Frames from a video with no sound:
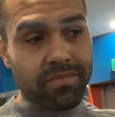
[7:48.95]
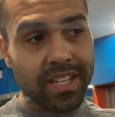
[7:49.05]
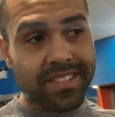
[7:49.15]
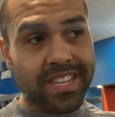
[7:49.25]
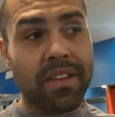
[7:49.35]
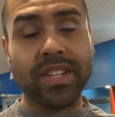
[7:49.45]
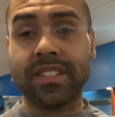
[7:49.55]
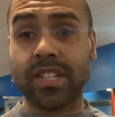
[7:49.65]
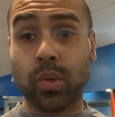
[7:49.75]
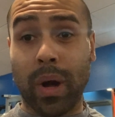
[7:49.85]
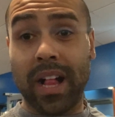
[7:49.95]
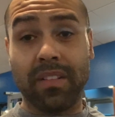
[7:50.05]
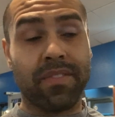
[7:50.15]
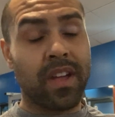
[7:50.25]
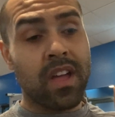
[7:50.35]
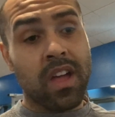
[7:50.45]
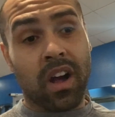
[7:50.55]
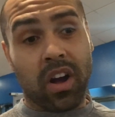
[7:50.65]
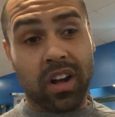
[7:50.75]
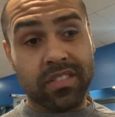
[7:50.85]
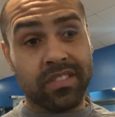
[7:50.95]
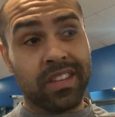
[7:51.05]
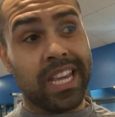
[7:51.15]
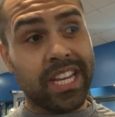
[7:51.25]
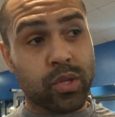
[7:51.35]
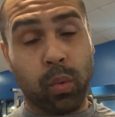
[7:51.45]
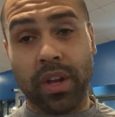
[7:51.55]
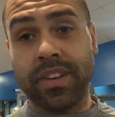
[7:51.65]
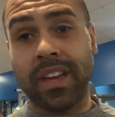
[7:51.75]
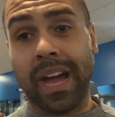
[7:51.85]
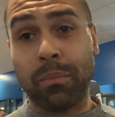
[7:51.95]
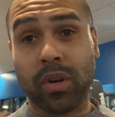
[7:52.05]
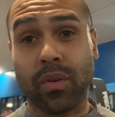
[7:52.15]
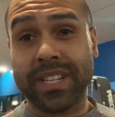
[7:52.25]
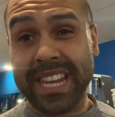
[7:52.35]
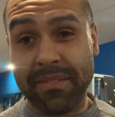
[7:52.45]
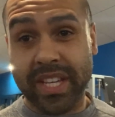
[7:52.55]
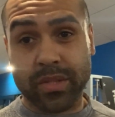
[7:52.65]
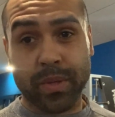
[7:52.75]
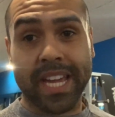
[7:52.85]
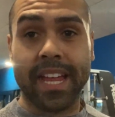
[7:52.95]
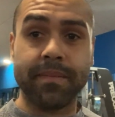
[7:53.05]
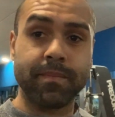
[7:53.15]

seven to 12 on each one and we're going as heavy as we can.